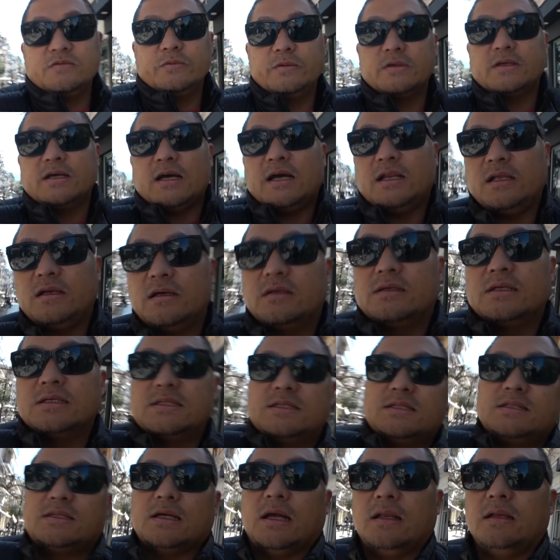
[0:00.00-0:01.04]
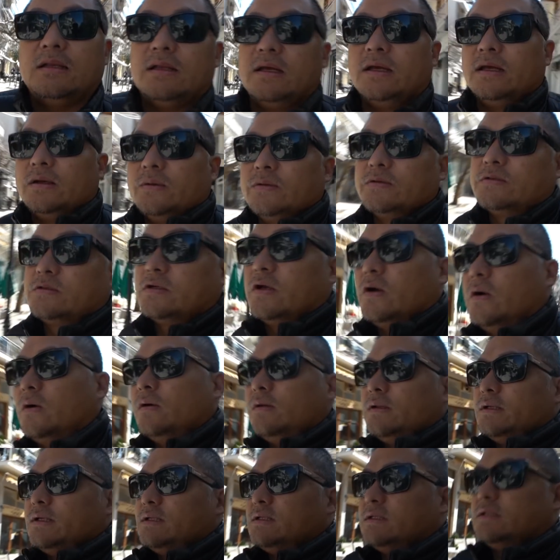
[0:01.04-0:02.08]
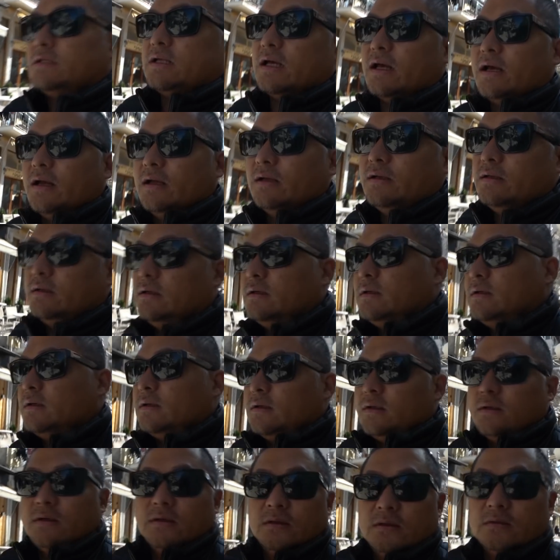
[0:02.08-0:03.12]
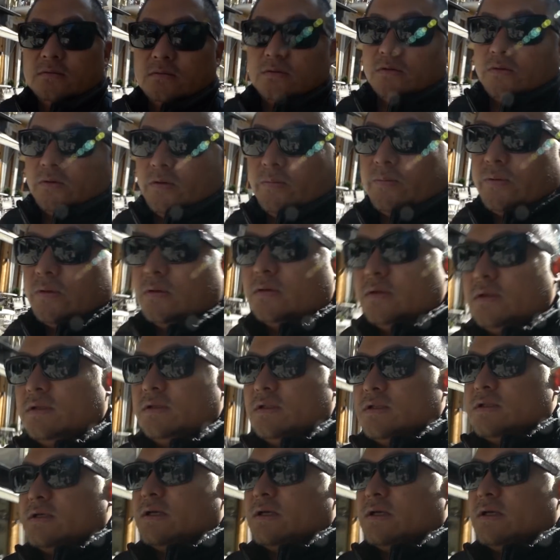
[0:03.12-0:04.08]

we got here on a Sunday, it was totally dead when we pulled into